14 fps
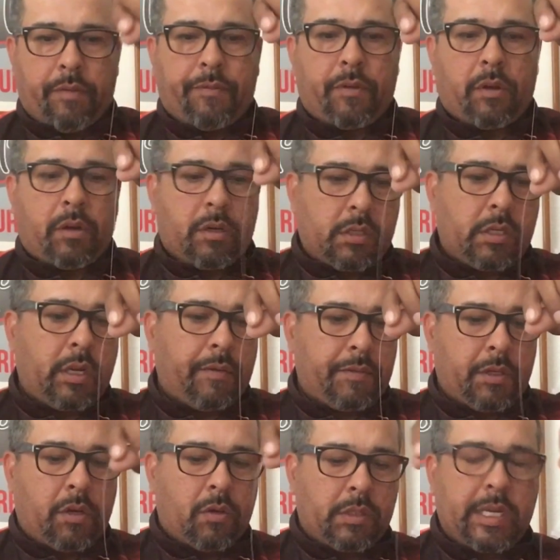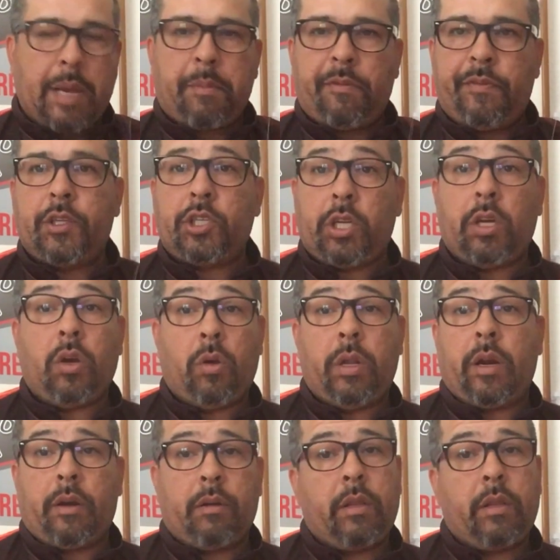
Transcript: for stuff to go salmon fishing, go there.